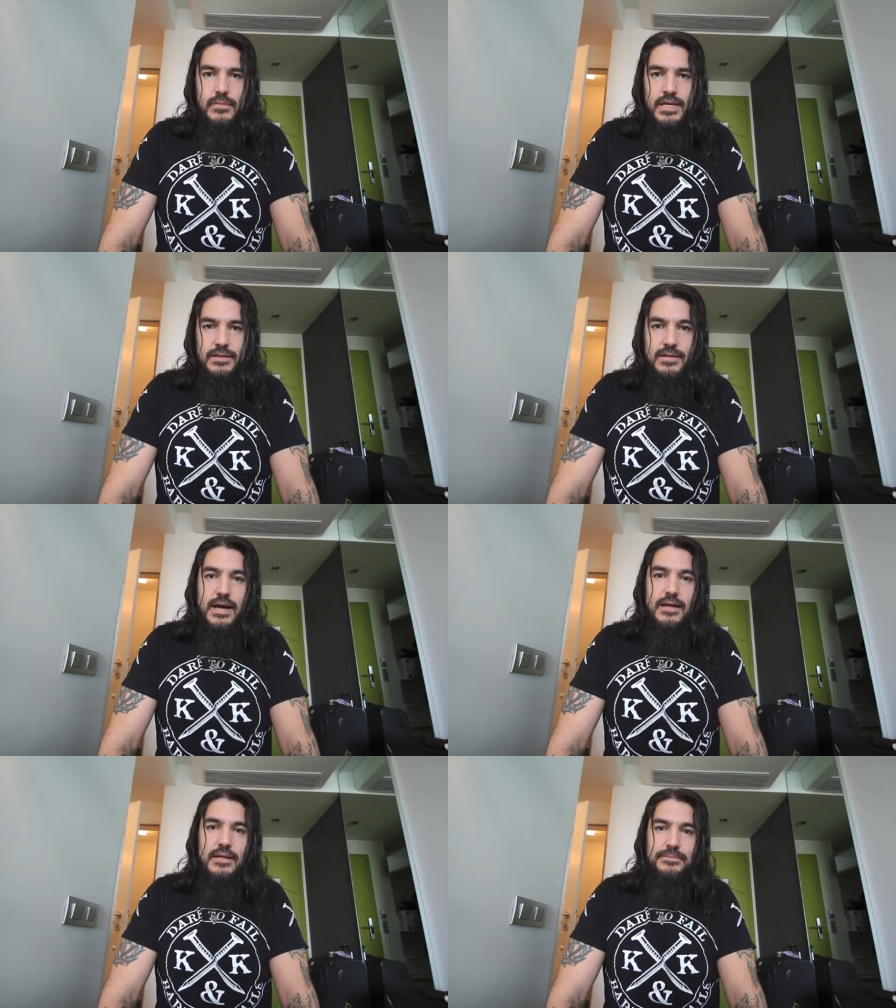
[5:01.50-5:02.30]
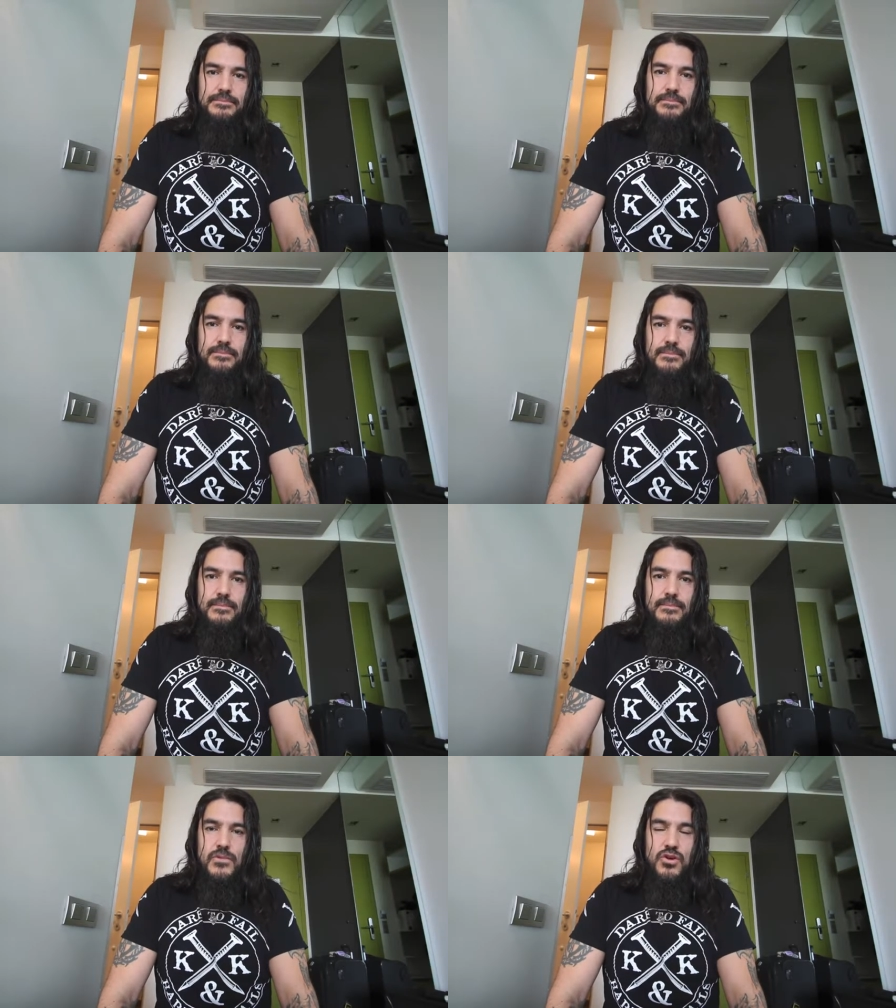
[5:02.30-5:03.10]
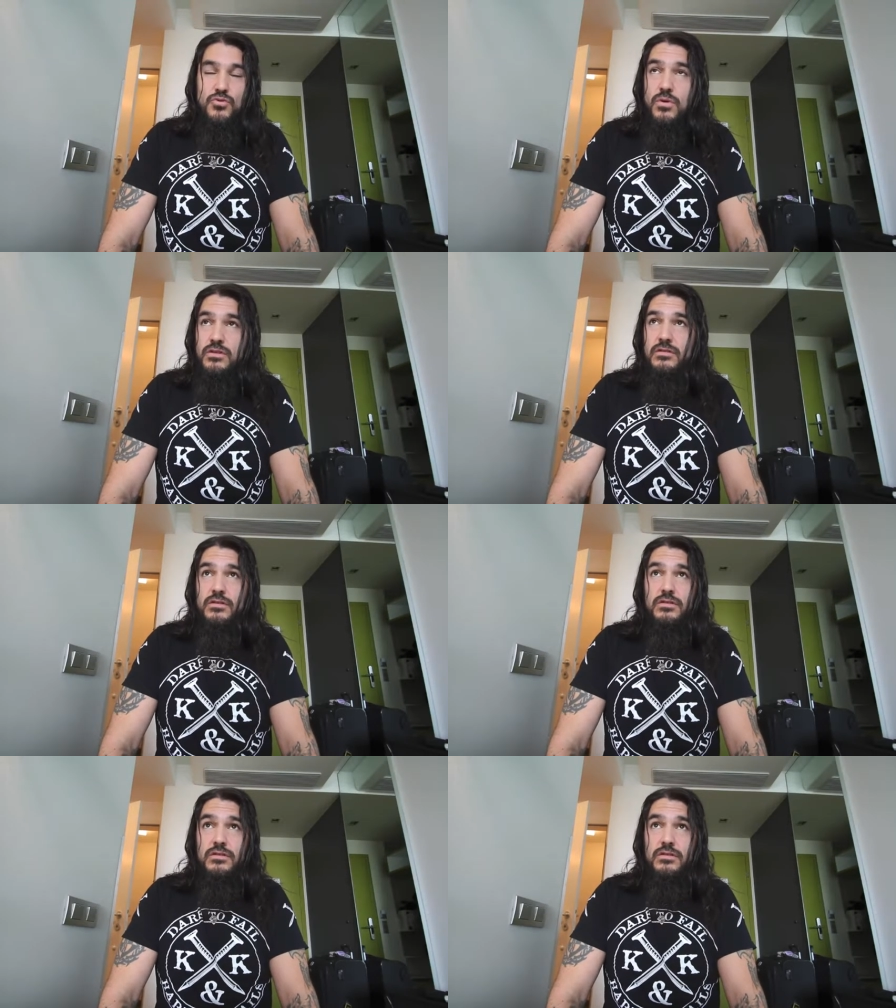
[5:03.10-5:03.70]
Exactly. Who wants to